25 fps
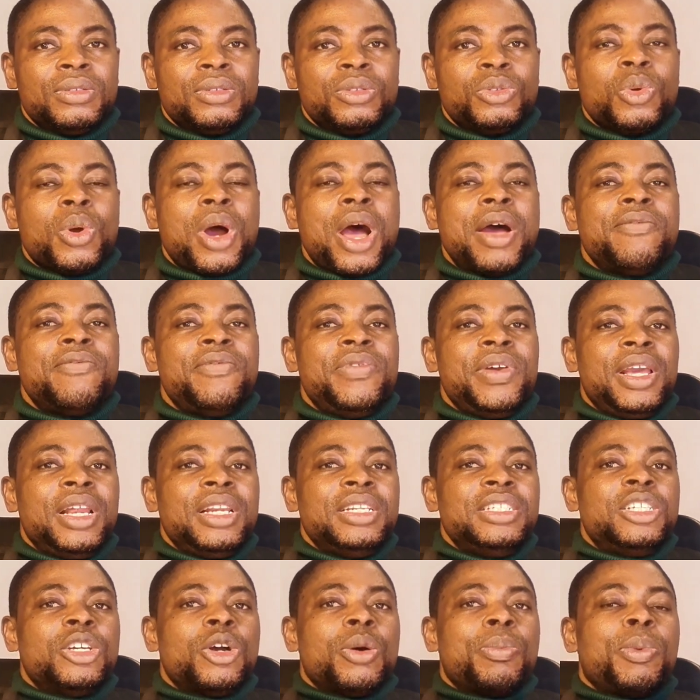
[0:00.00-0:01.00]
to
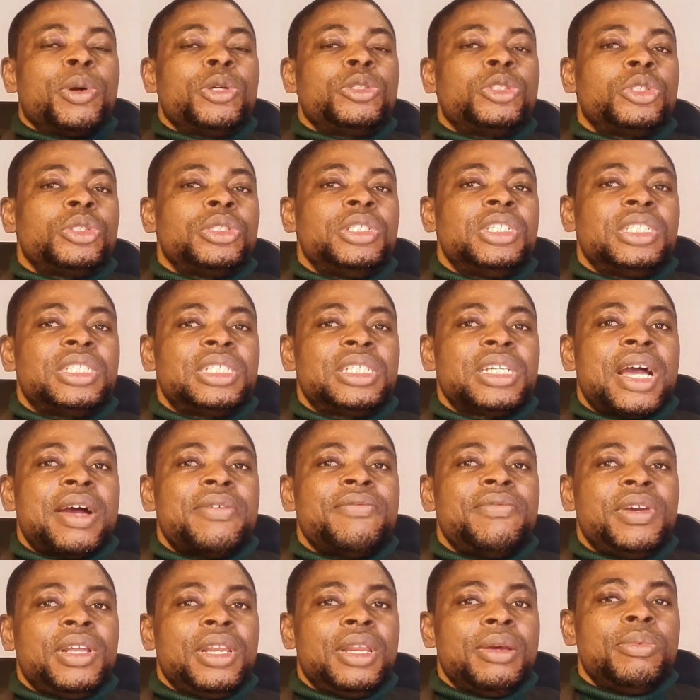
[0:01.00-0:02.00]
avail the opportunity
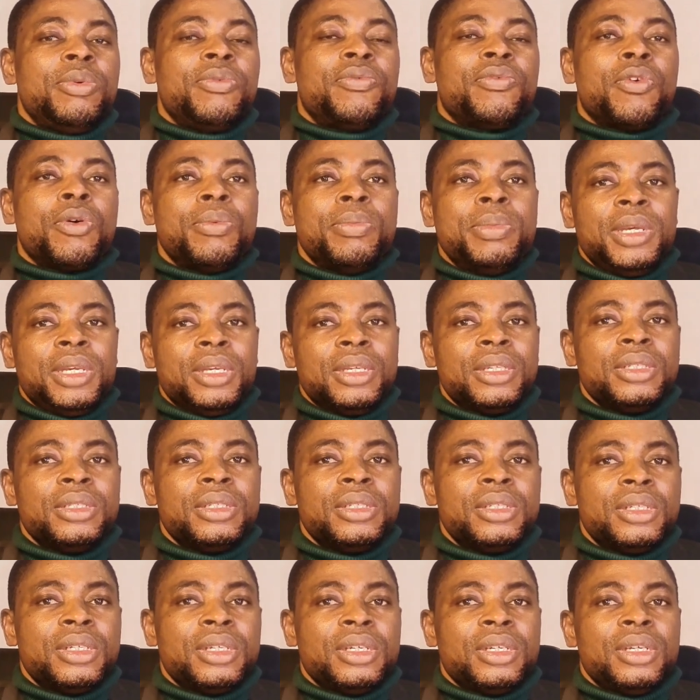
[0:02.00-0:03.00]
available for me
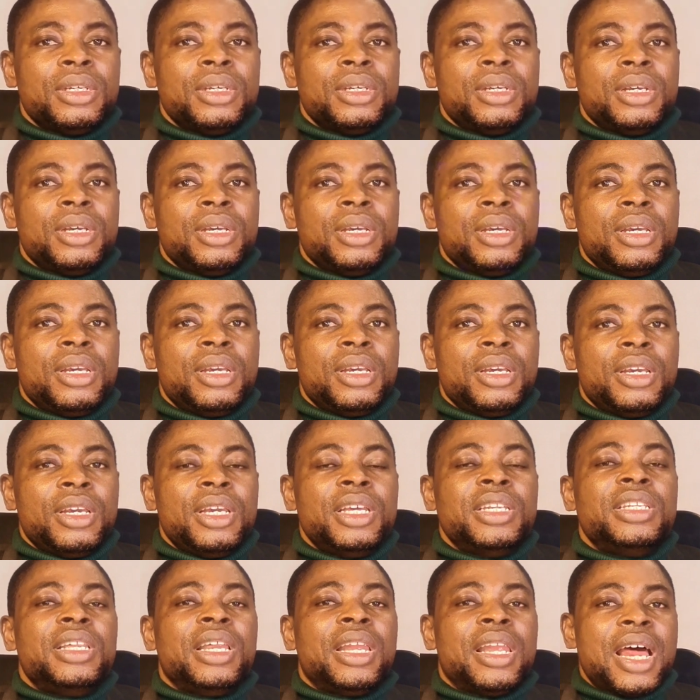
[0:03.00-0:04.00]

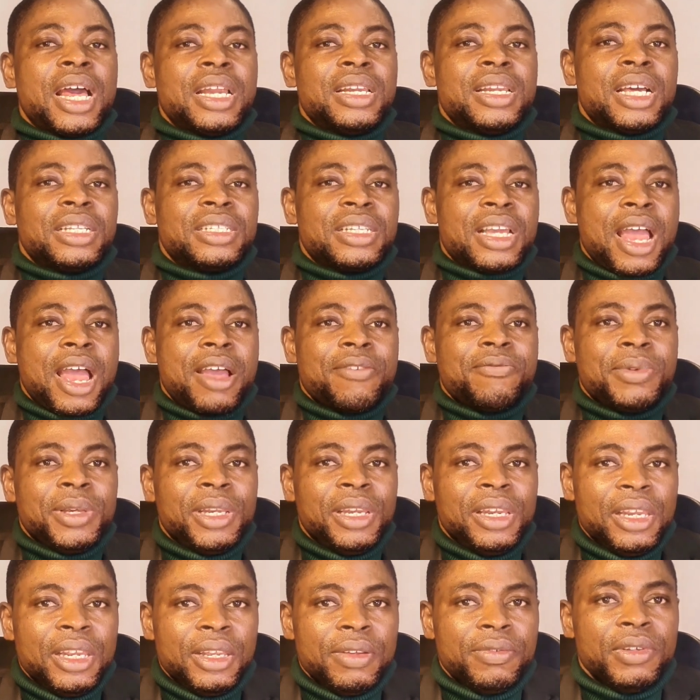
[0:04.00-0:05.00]
in the land that I have
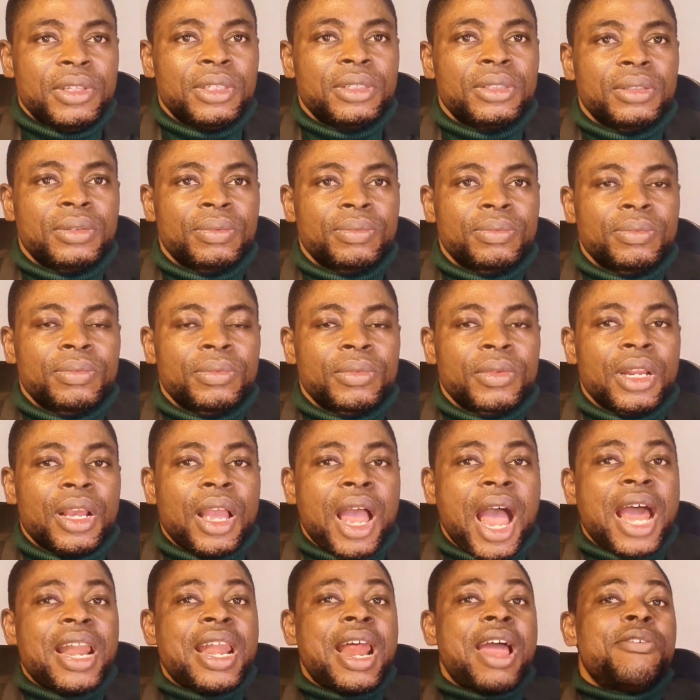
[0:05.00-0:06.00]
been living.
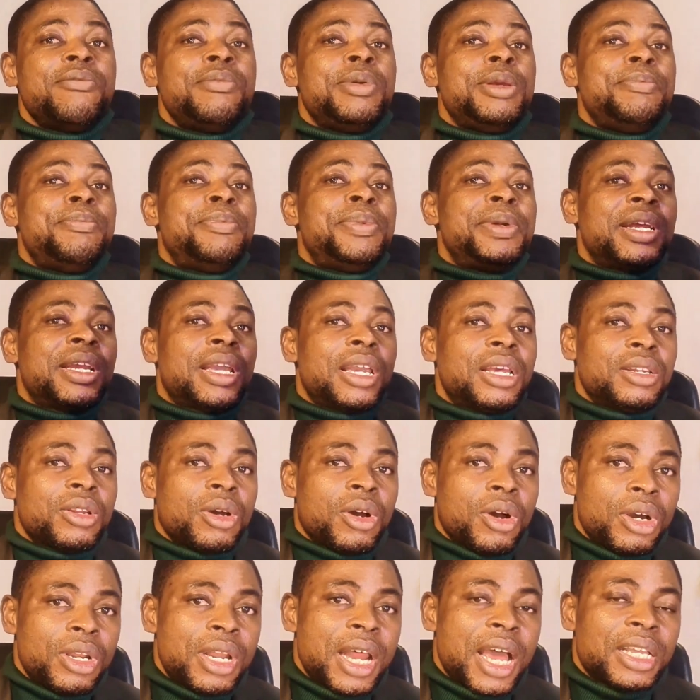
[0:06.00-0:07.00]
And I will be
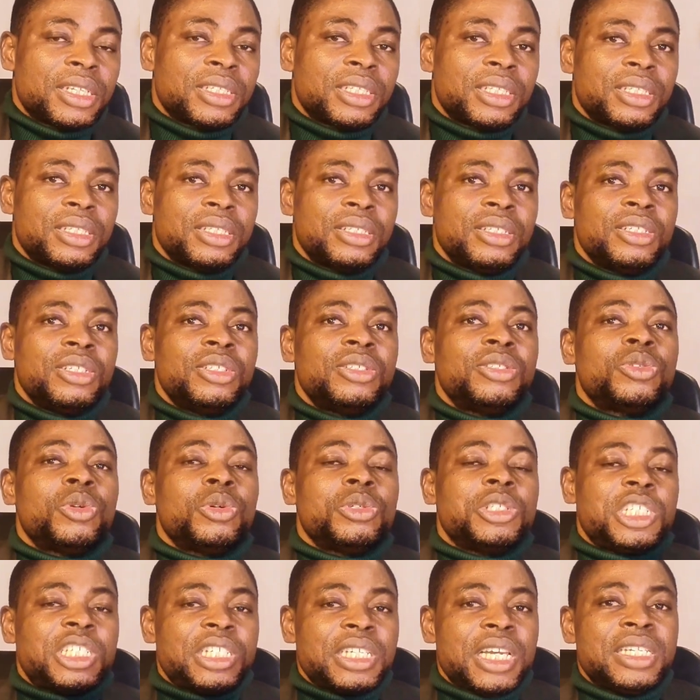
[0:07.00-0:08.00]
bringing others to
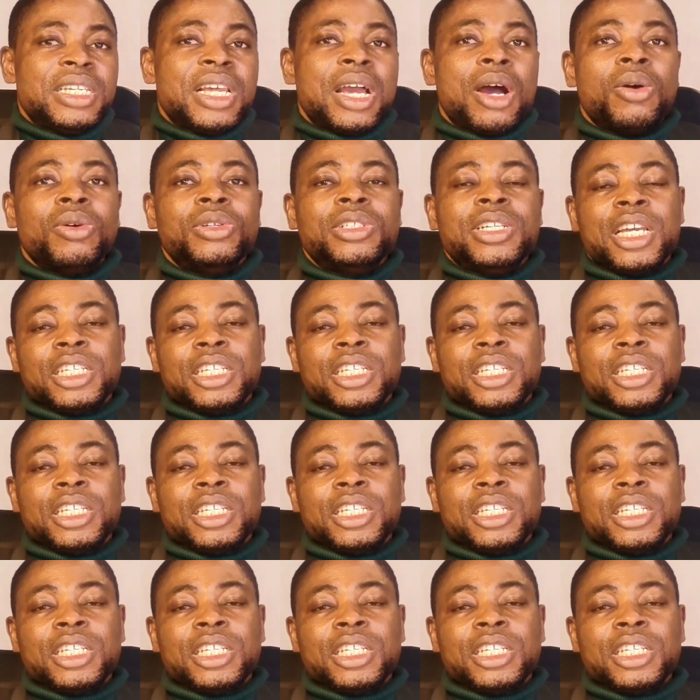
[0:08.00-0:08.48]
share their own